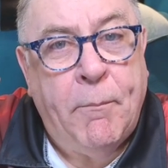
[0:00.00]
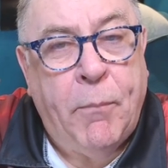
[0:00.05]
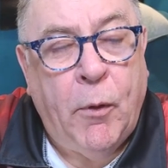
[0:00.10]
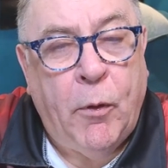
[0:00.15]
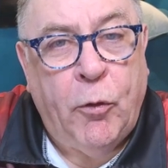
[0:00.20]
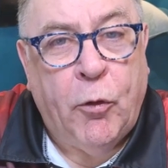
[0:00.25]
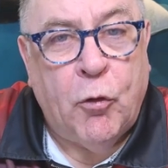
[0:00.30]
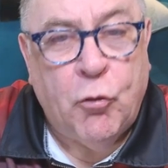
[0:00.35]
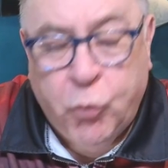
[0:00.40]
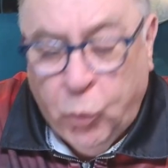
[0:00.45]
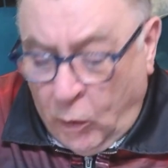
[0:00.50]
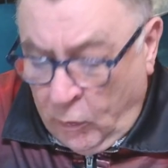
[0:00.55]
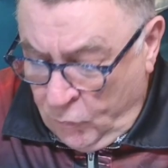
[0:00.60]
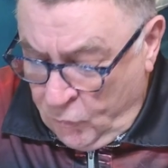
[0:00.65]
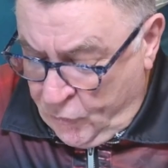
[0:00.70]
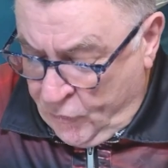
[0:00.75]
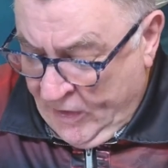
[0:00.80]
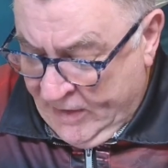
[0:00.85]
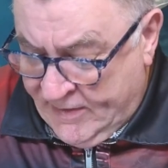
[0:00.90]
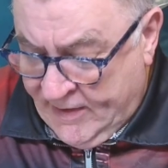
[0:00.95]
But there's
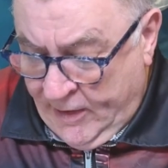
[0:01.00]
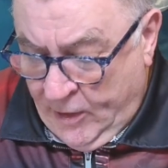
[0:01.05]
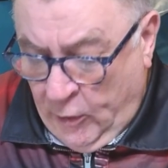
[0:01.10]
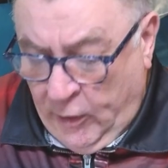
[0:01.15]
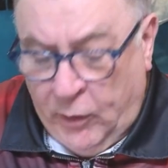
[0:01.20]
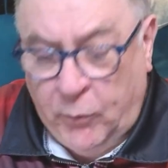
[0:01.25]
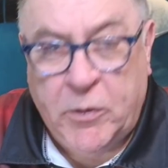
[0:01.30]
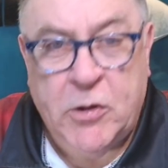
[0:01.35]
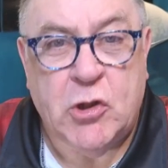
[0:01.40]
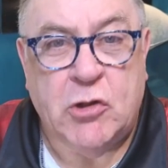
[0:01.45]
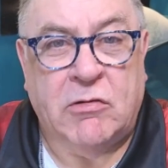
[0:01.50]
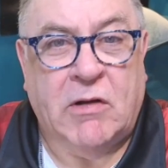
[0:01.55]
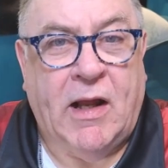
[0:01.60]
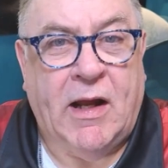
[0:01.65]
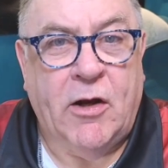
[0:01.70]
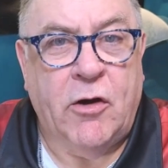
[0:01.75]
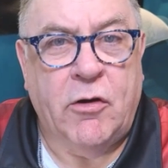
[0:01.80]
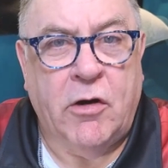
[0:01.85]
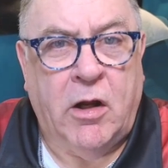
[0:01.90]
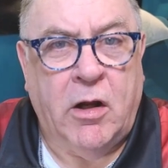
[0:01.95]
one setting on it which is
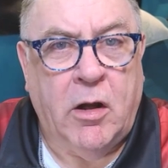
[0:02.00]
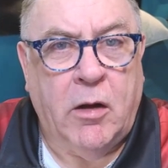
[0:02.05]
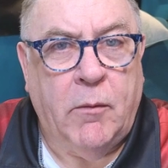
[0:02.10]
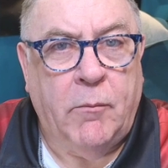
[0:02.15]
like